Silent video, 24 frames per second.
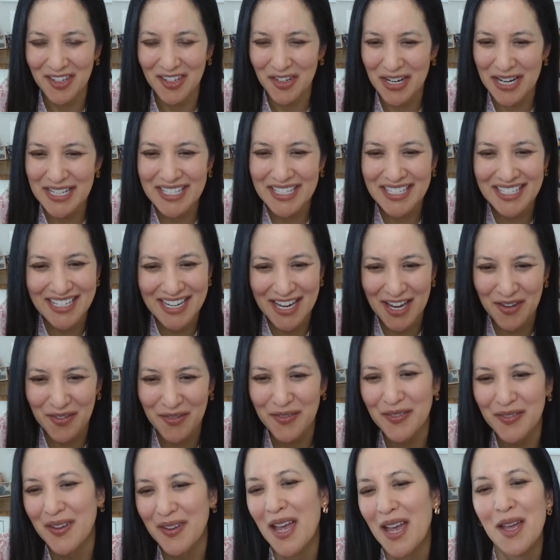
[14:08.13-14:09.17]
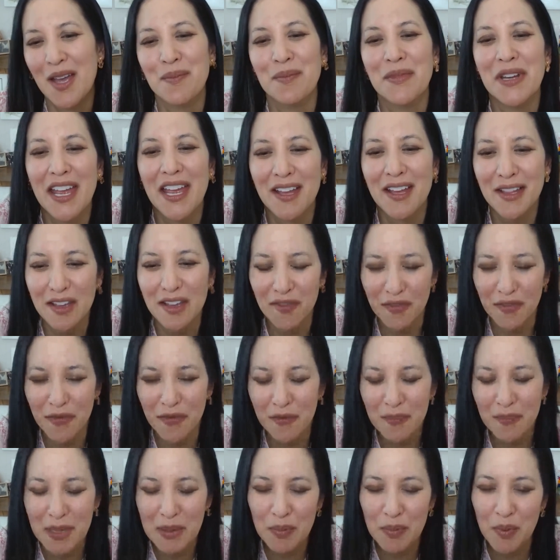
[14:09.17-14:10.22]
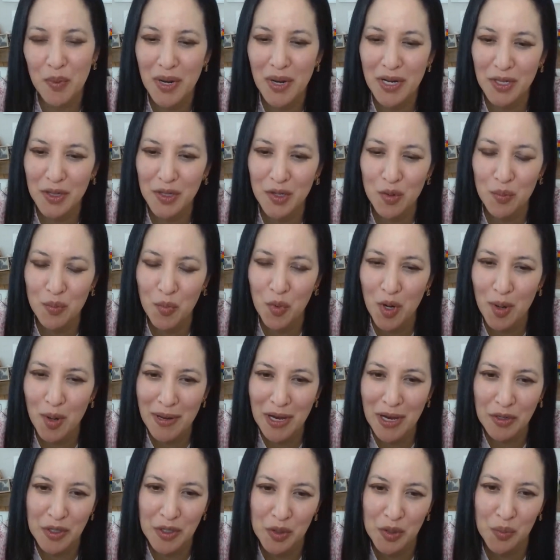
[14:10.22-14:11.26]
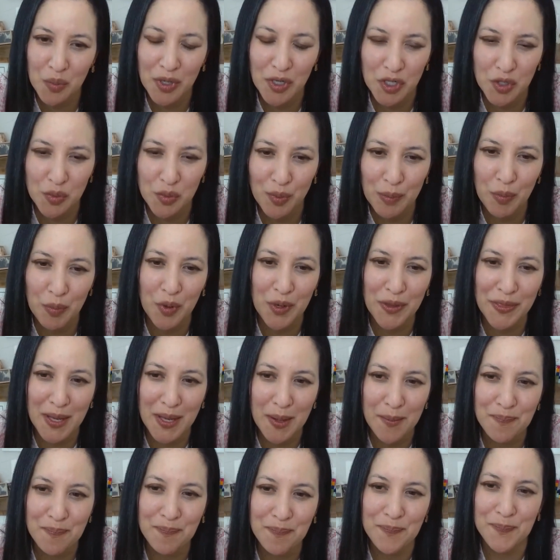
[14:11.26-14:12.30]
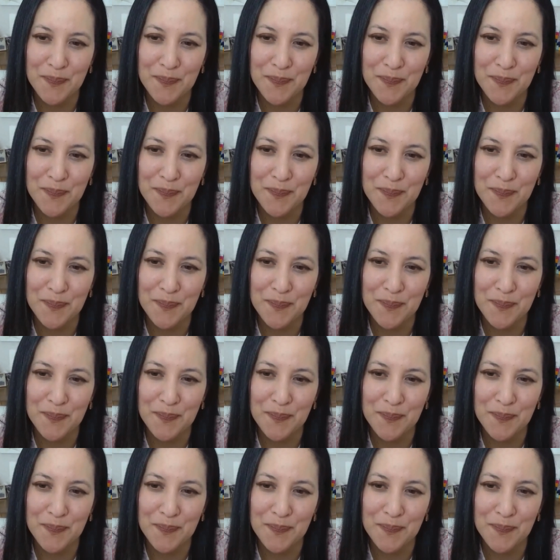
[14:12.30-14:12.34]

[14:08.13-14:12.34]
Great stuff. Um, Niall, if people want to learn more about you, where should we point them?